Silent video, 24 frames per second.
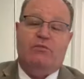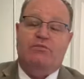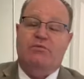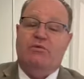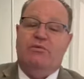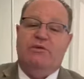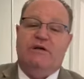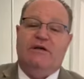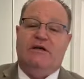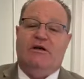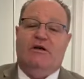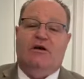
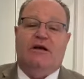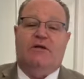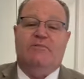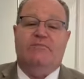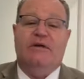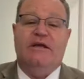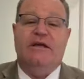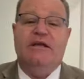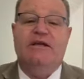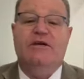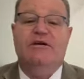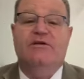probably
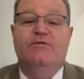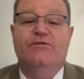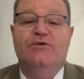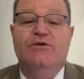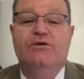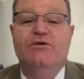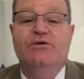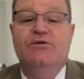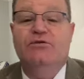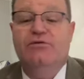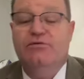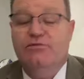like many
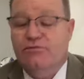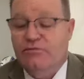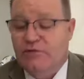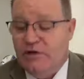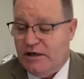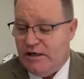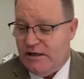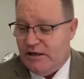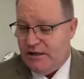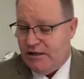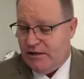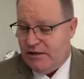of
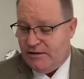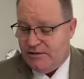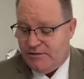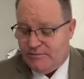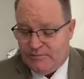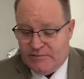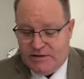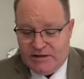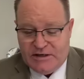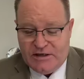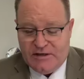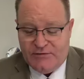
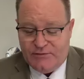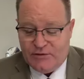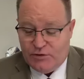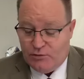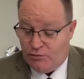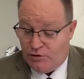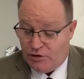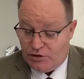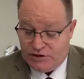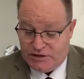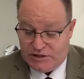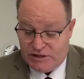
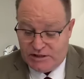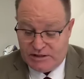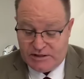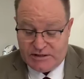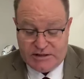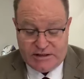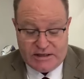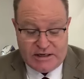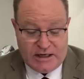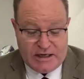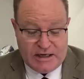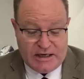you
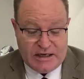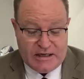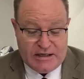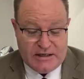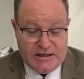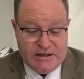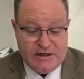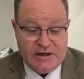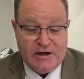watching today,